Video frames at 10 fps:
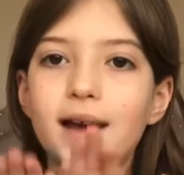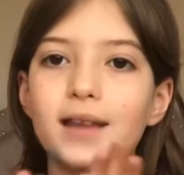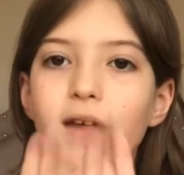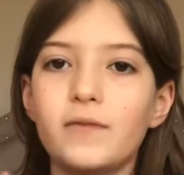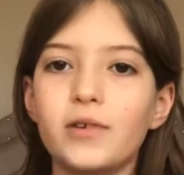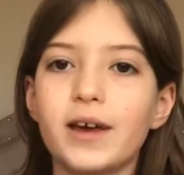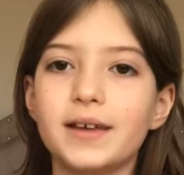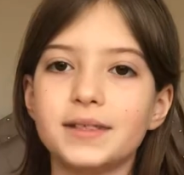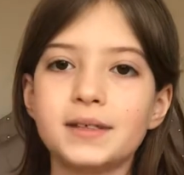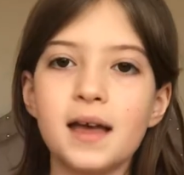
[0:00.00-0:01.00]
I love you
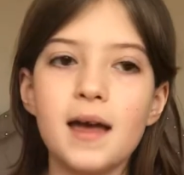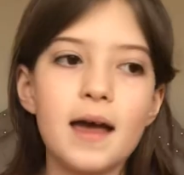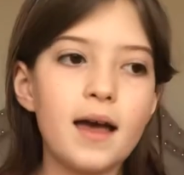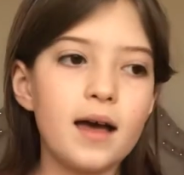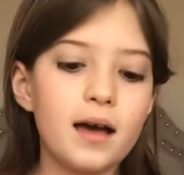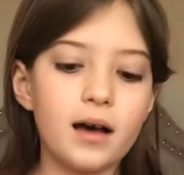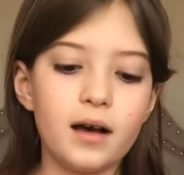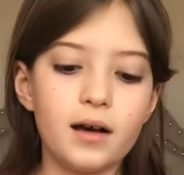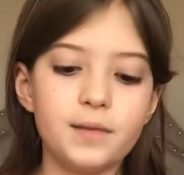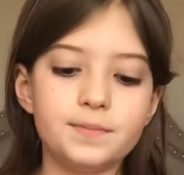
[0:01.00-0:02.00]
guys.
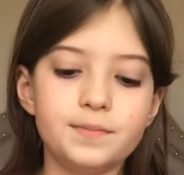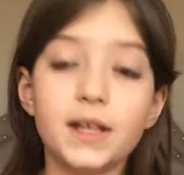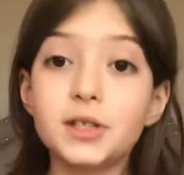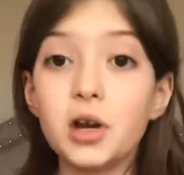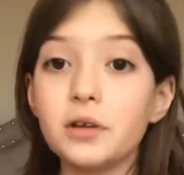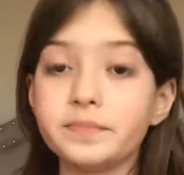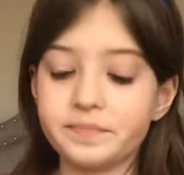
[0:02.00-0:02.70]
Um, let's start.